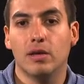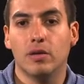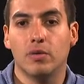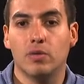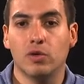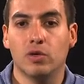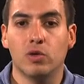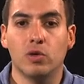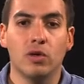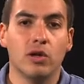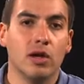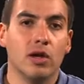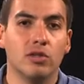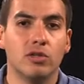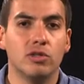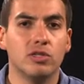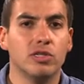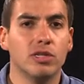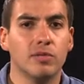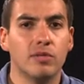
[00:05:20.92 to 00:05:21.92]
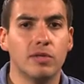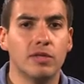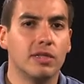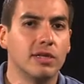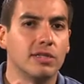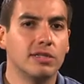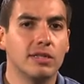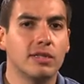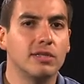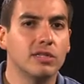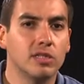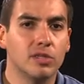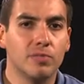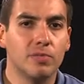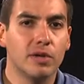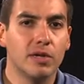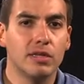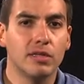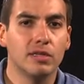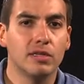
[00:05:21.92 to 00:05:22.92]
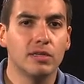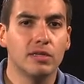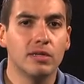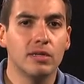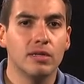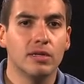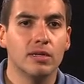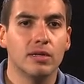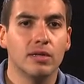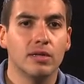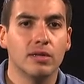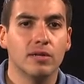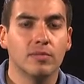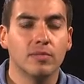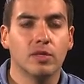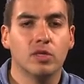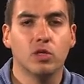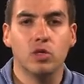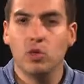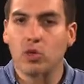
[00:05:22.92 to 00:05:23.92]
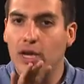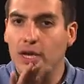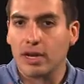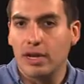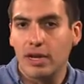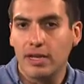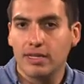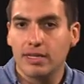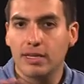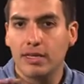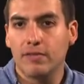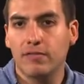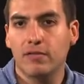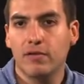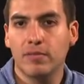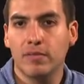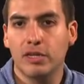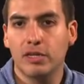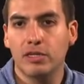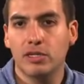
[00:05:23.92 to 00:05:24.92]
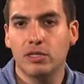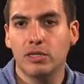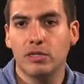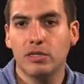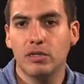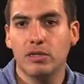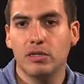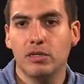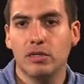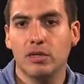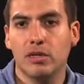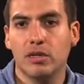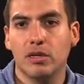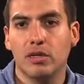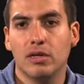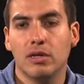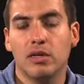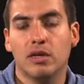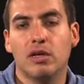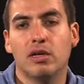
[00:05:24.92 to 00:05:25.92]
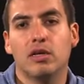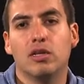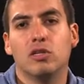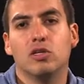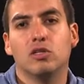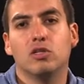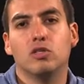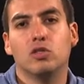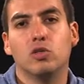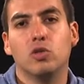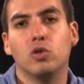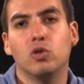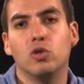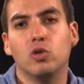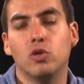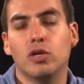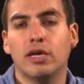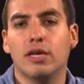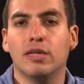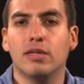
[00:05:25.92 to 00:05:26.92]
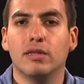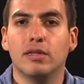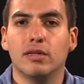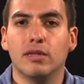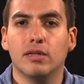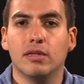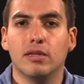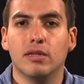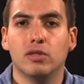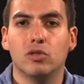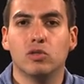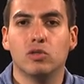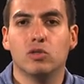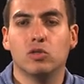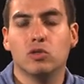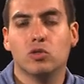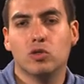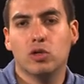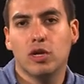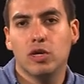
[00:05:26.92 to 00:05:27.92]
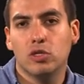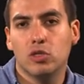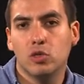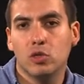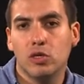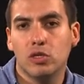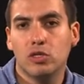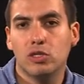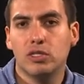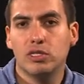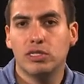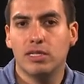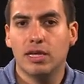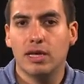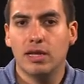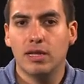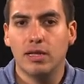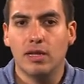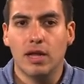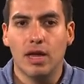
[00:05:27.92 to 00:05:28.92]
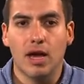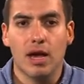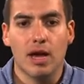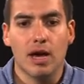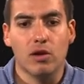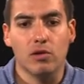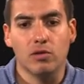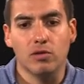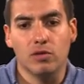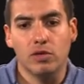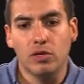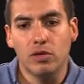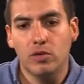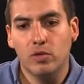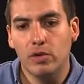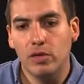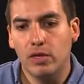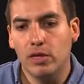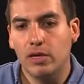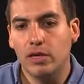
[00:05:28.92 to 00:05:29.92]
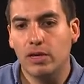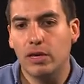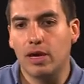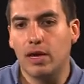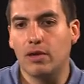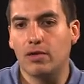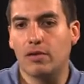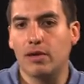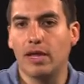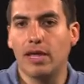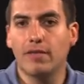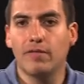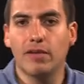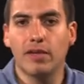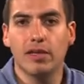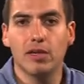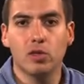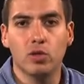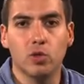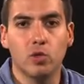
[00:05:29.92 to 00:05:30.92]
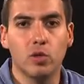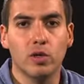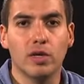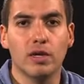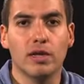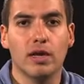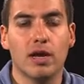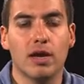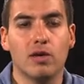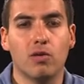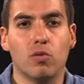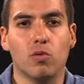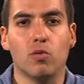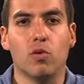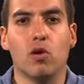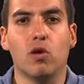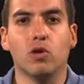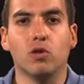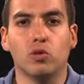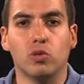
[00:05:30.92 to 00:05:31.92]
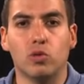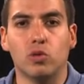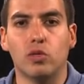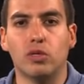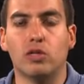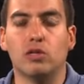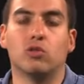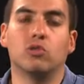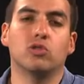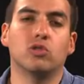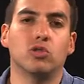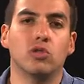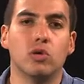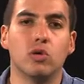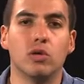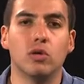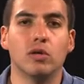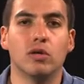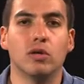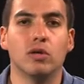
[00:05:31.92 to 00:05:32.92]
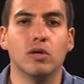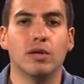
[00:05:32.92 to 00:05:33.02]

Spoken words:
When you encounter something that is unexpected, you analyze the information so you can try to understand how to deal with it, how to navigate through it, how to walk through it, or so on.